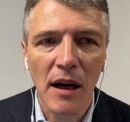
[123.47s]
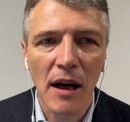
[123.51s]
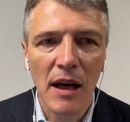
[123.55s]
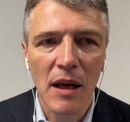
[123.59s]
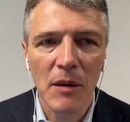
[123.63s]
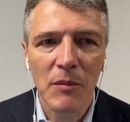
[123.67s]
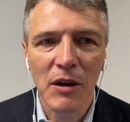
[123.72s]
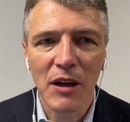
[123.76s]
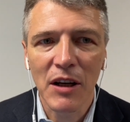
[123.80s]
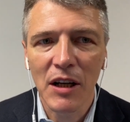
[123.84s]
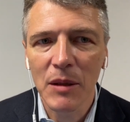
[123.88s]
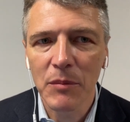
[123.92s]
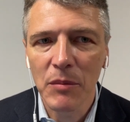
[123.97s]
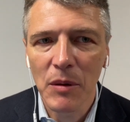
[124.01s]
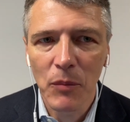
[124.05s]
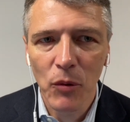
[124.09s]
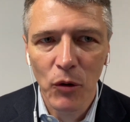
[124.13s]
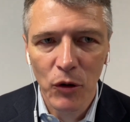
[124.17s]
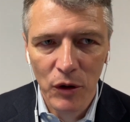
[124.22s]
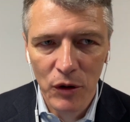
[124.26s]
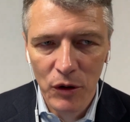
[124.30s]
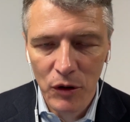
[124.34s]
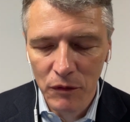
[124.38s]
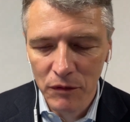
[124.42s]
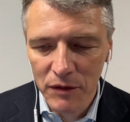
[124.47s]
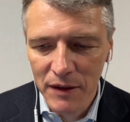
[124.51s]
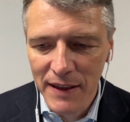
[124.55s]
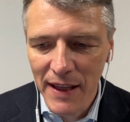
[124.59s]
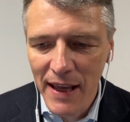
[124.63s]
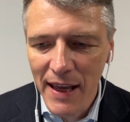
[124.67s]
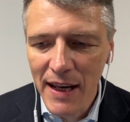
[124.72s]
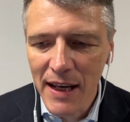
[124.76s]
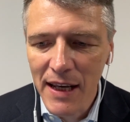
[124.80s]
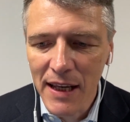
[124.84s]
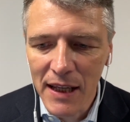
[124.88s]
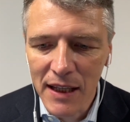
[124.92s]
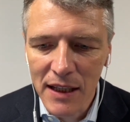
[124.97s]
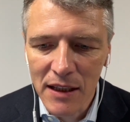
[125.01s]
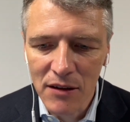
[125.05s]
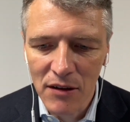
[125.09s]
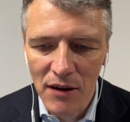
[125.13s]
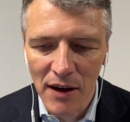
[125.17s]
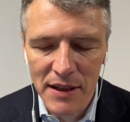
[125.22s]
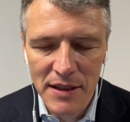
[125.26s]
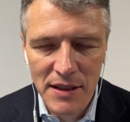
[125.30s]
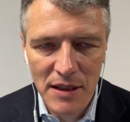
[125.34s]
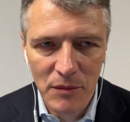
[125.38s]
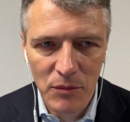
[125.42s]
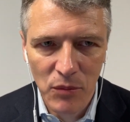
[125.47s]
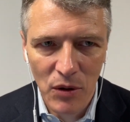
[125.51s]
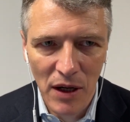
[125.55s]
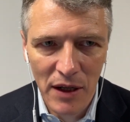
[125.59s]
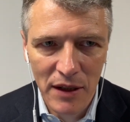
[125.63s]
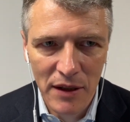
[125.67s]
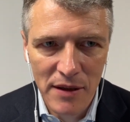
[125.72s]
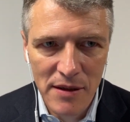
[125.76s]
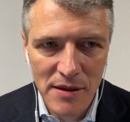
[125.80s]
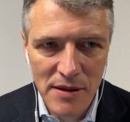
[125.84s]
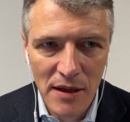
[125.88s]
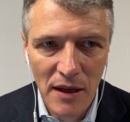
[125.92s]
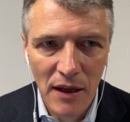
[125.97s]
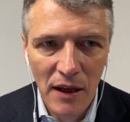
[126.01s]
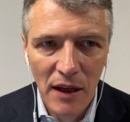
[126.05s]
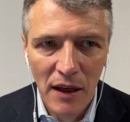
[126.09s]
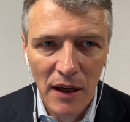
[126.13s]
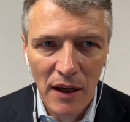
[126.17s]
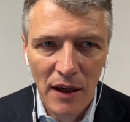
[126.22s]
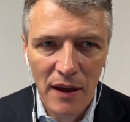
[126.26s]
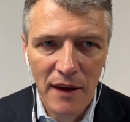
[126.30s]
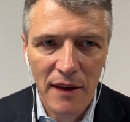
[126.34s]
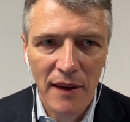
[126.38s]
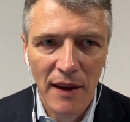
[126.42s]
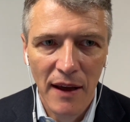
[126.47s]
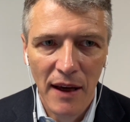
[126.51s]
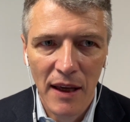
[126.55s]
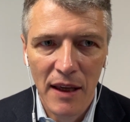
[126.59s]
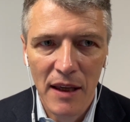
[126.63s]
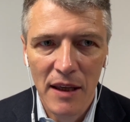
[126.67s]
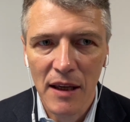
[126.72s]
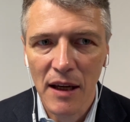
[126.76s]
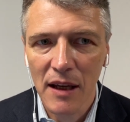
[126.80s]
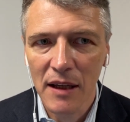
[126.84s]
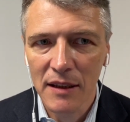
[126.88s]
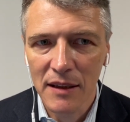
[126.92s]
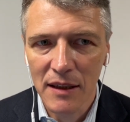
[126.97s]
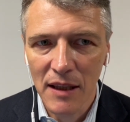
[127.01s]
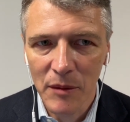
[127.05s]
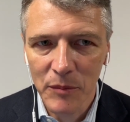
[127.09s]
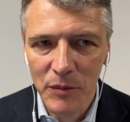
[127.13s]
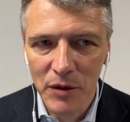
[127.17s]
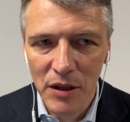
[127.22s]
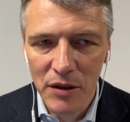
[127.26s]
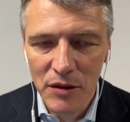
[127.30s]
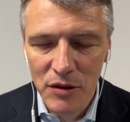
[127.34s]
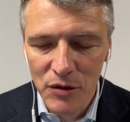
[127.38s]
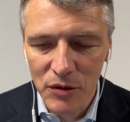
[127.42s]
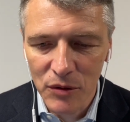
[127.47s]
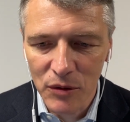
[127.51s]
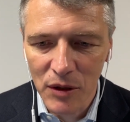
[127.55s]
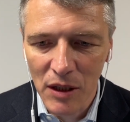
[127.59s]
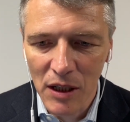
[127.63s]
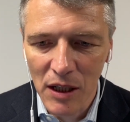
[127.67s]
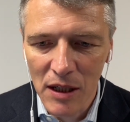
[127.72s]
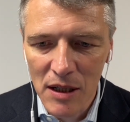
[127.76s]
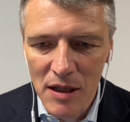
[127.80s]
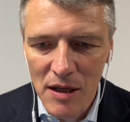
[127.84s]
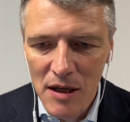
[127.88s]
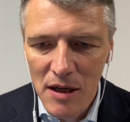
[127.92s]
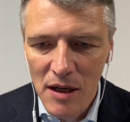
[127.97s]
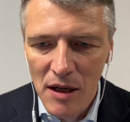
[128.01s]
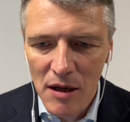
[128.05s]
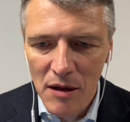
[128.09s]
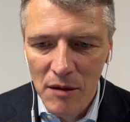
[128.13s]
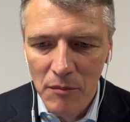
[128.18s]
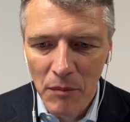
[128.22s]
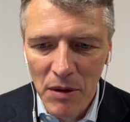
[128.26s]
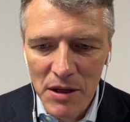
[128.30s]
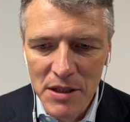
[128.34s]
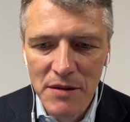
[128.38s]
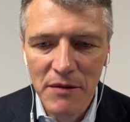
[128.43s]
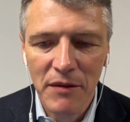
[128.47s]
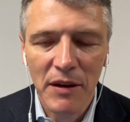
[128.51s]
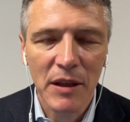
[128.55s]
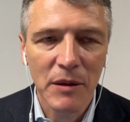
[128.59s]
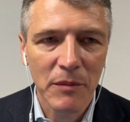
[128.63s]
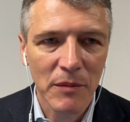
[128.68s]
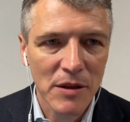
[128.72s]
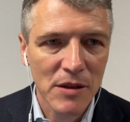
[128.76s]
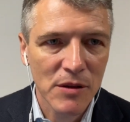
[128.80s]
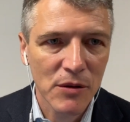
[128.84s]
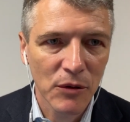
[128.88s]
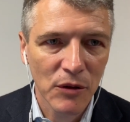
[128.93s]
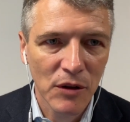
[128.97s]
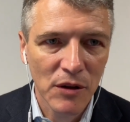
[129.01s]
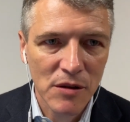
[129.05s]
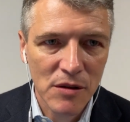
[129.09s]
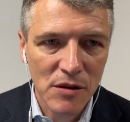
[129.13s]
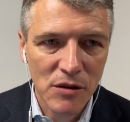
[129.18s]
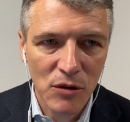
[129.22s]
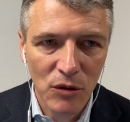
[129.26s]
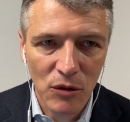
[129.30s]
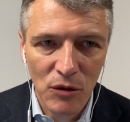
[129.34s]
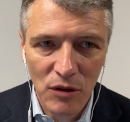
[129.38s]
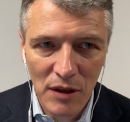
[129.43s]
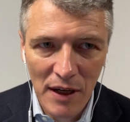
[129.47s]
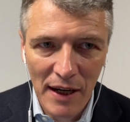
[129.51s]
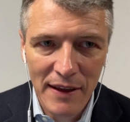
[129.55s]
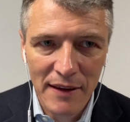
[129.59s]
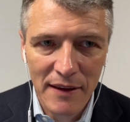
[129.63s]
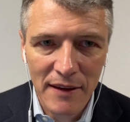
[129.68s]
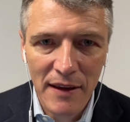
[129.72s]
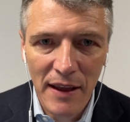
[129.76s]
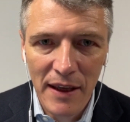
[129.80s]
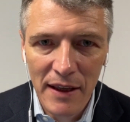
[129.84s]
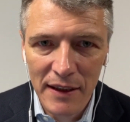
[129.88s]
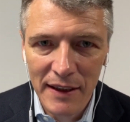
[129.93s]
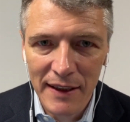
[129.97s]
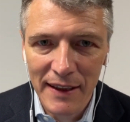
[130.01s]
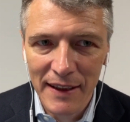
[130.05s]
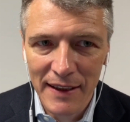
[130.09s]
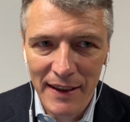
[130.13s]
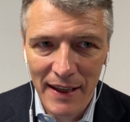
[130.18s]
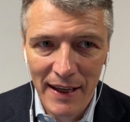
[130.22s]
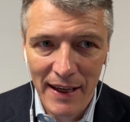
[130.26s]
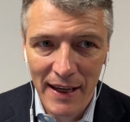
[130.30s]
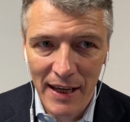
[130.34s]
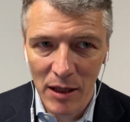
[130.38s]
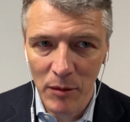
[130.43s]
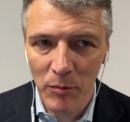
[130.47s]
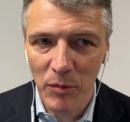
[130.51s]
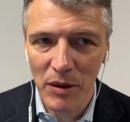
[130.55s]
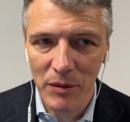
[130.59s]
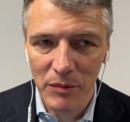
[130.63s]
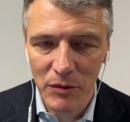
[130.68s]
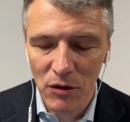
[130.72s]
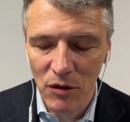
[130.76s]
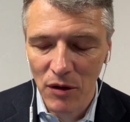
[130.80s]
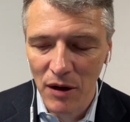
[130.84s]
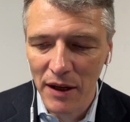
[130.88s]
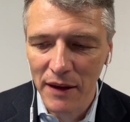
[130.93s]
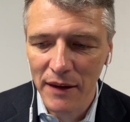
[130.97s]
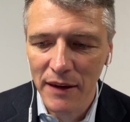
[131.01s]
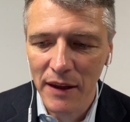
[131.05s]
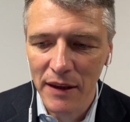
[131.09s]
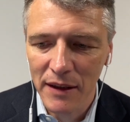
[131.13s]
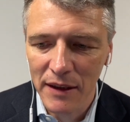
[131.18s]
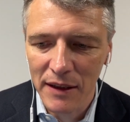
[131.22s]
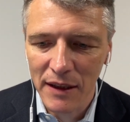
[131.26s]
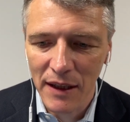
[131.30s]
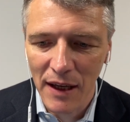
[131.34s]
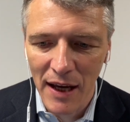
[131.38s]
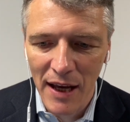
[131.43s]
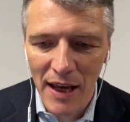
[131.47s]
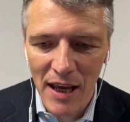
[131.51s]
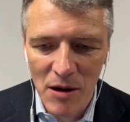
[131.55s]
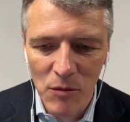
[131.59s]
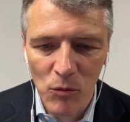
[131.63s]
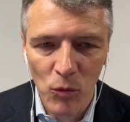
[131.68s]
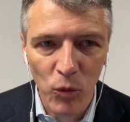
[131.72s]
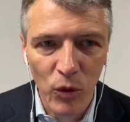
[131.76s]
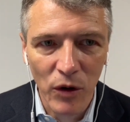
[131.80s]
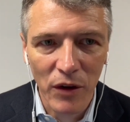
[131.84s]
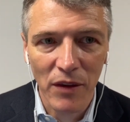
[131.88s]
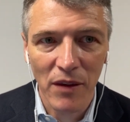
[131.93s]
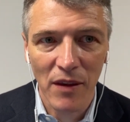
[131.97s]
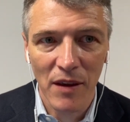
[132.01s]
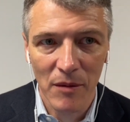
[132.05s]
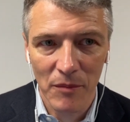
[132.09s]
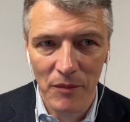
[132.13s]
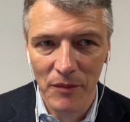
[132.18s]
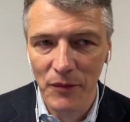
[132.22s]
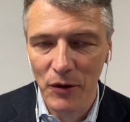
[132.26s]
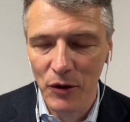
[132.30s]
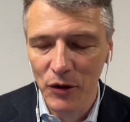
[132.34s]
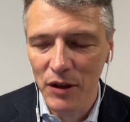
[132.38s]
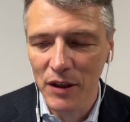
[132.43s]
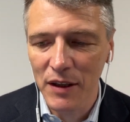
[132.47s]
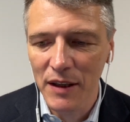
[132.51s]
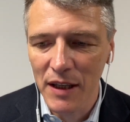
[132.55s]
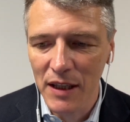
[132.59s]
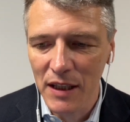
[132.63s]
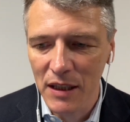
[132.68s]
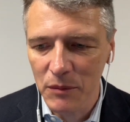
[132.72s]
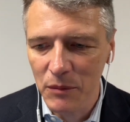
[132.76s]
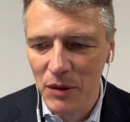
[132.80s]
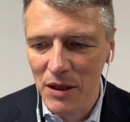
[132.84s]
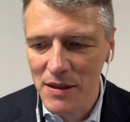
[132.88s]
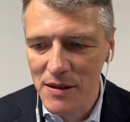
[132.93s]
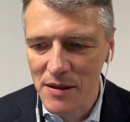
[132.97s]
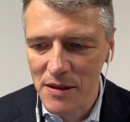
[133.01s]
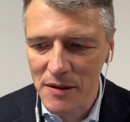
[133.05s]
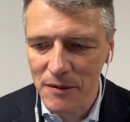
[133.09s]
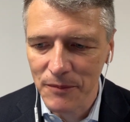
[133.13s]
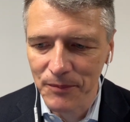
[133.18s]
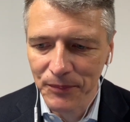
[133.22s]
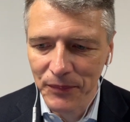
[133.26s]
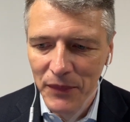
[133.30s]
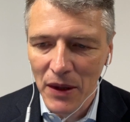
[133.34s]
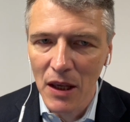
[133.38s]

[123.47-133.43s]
am a great proponent of daily writing practice, and I attempt to motivate my students to write daily, and I help them to write daily. I am with them on a daily basis.